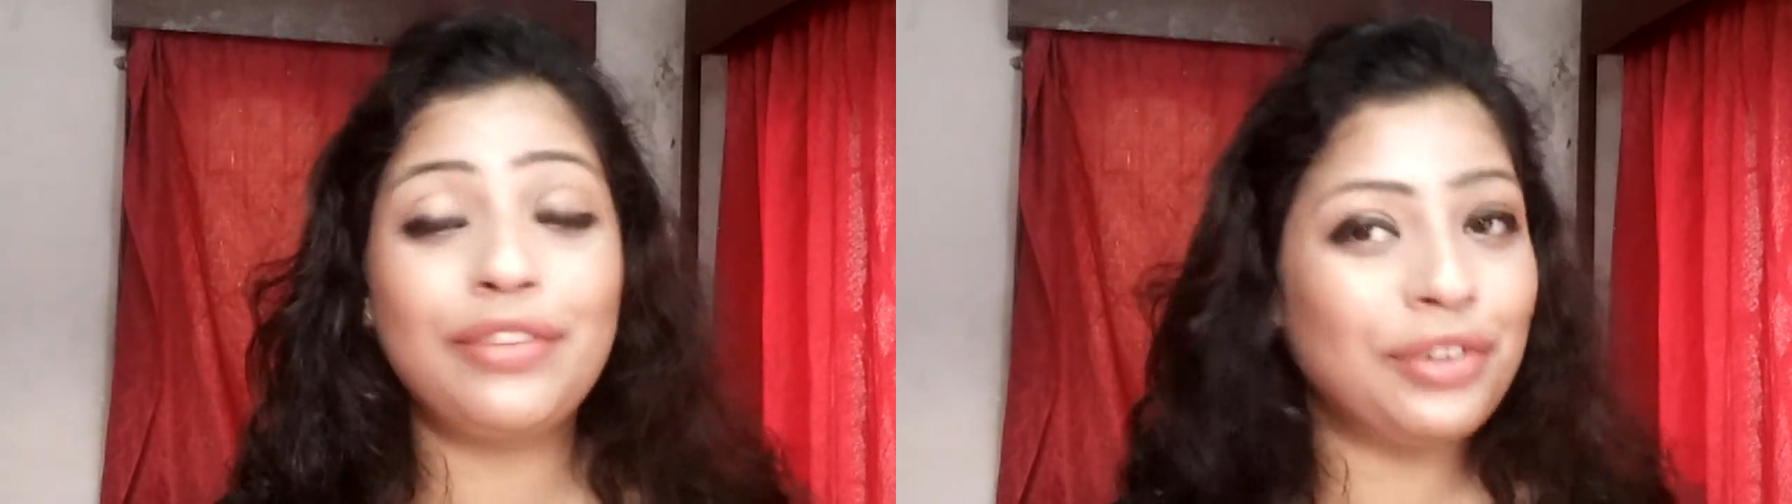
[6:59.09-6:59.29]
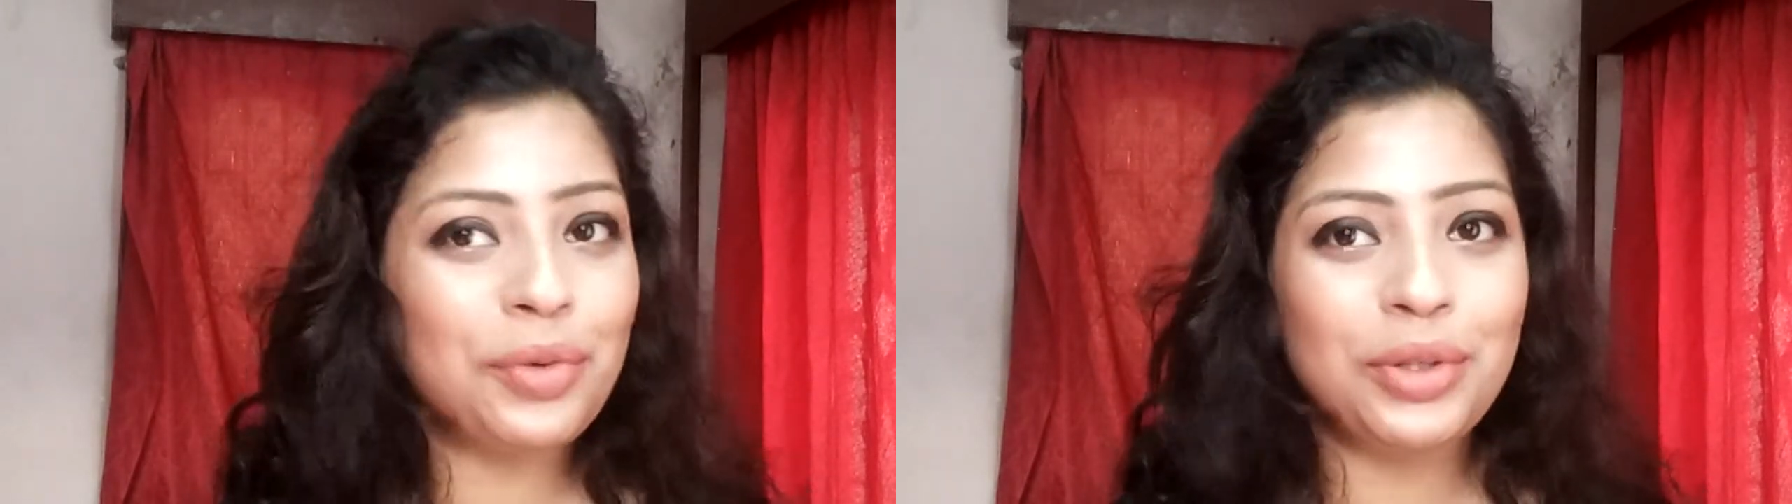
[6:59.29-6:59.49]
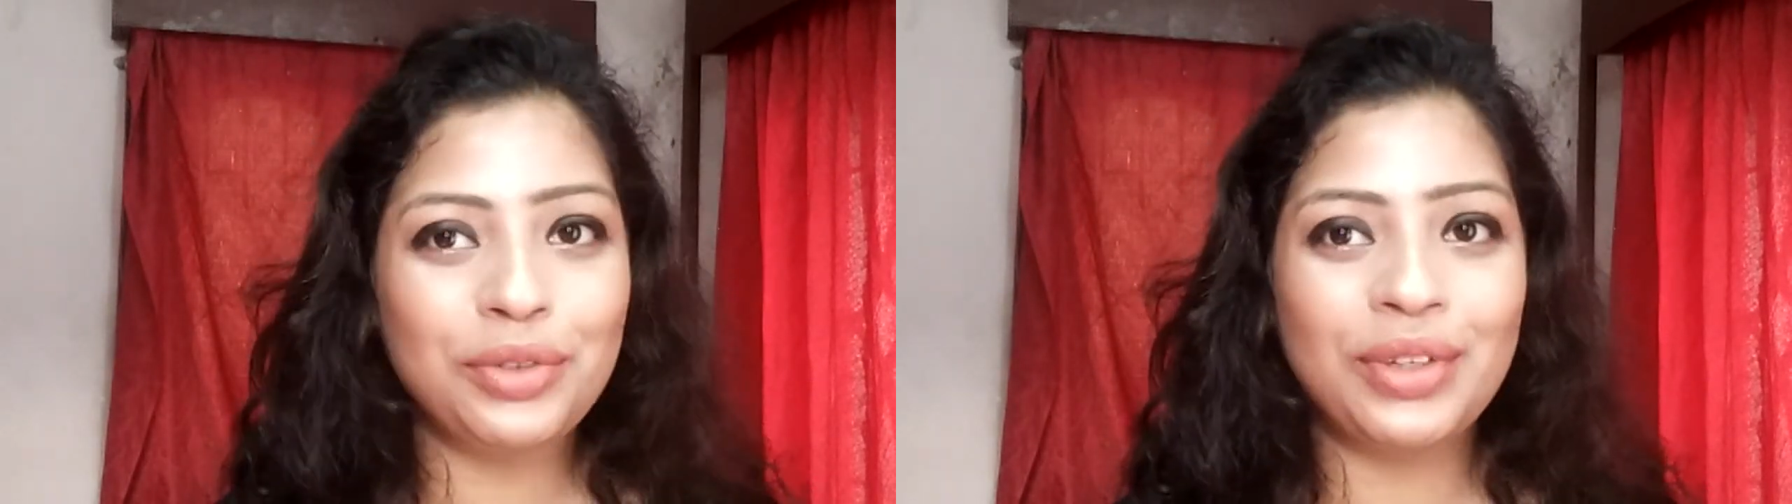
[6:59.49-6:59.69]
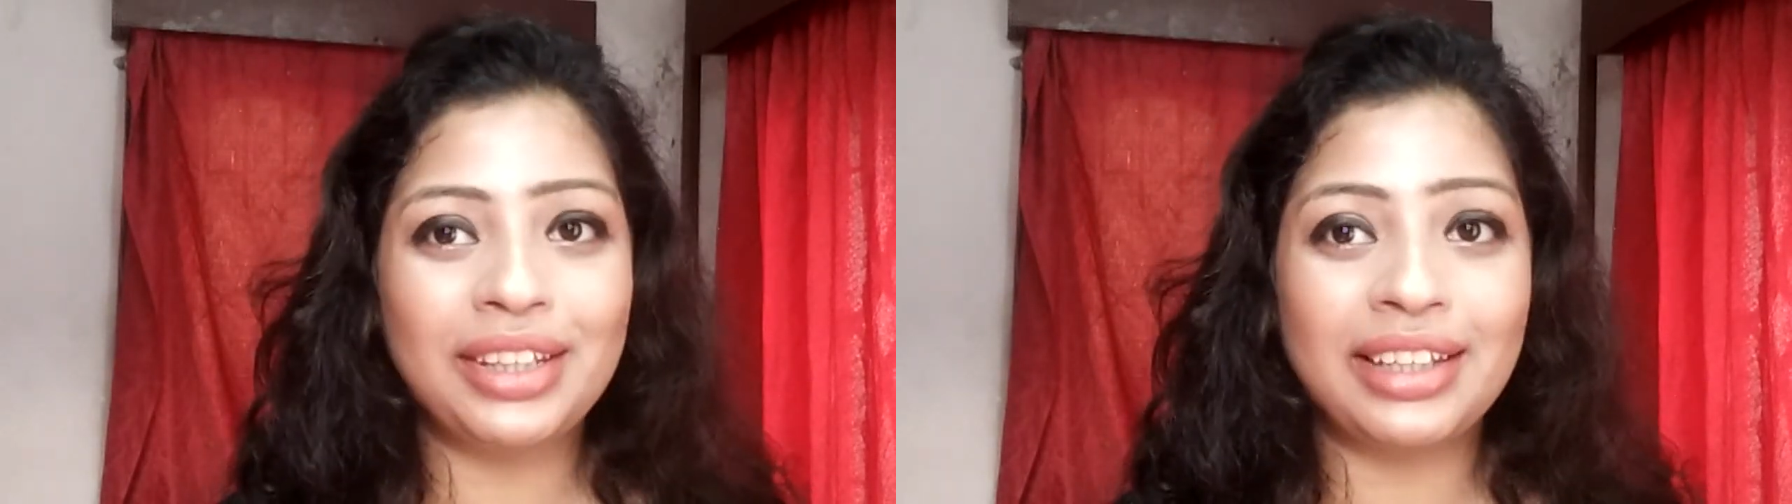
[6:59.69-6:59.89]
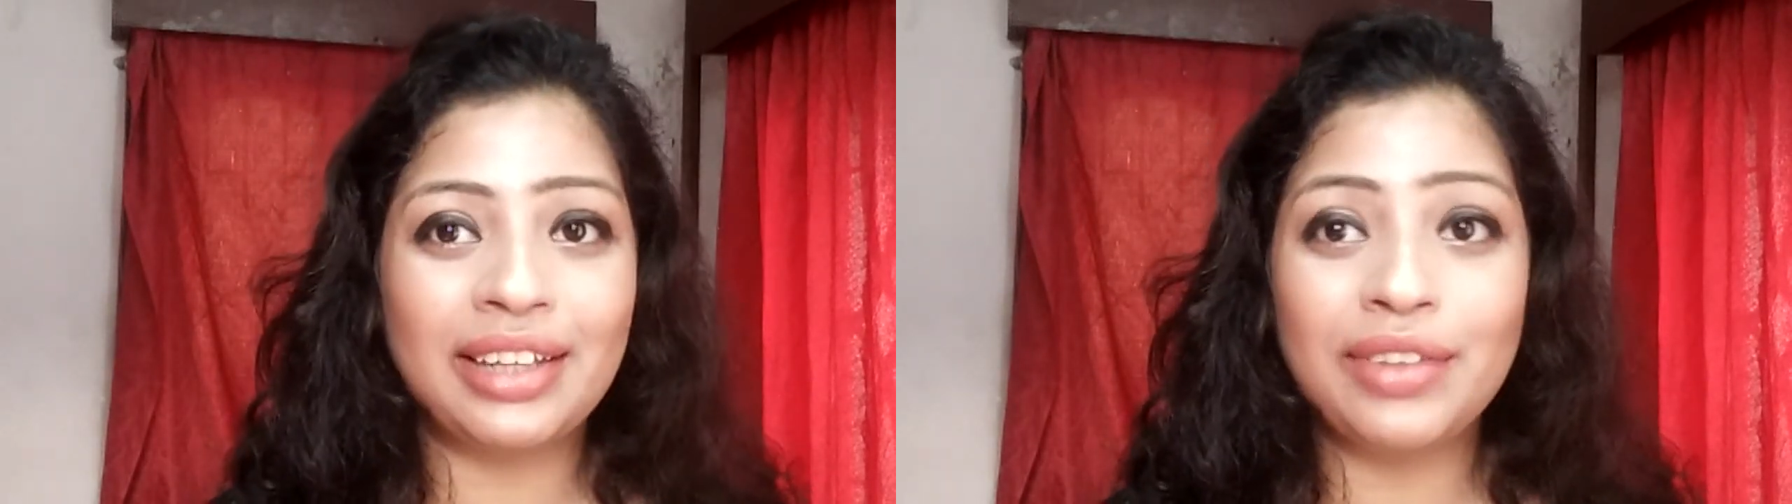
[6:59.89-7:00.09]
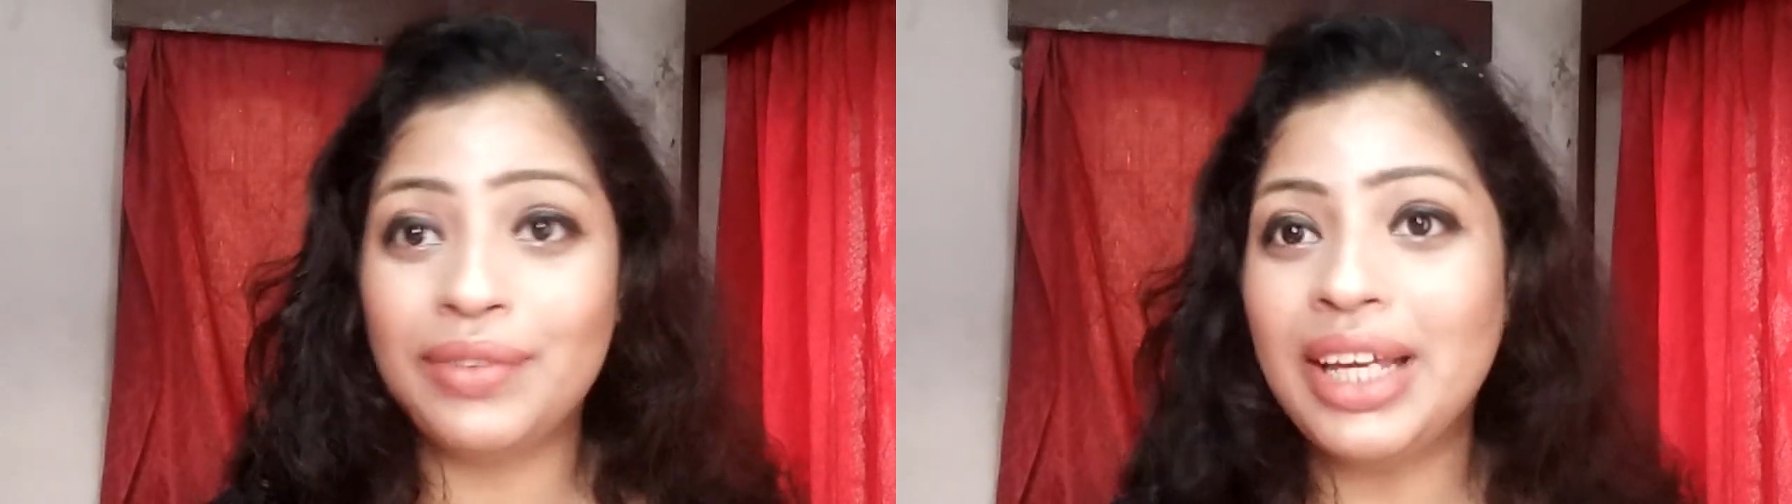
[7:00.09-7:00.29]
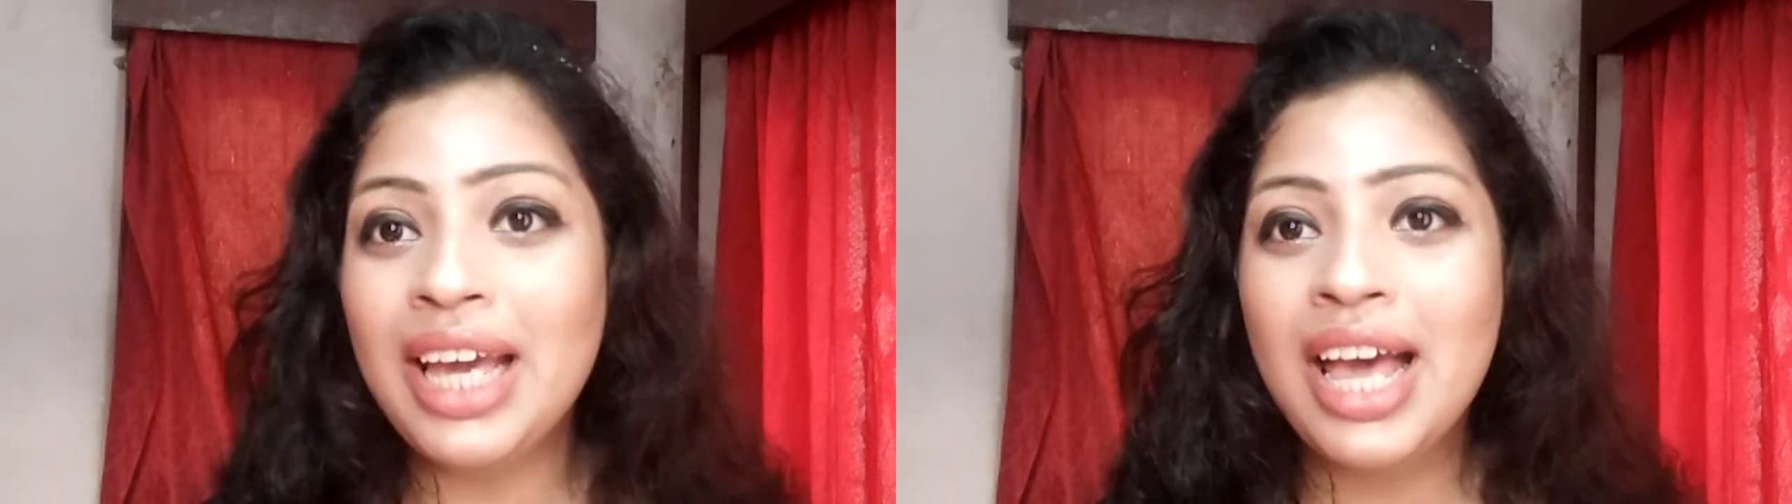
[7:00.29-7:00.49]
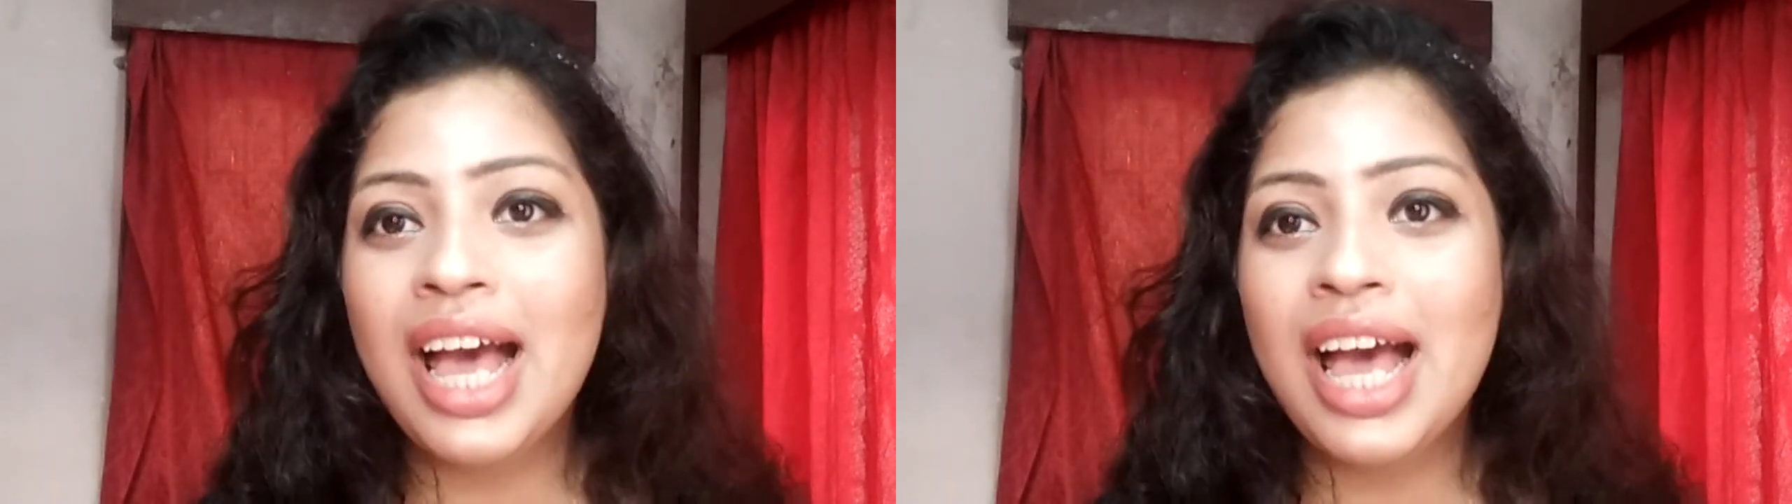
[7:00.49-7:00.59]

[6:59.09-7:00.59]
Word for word: if you want to win the giveaway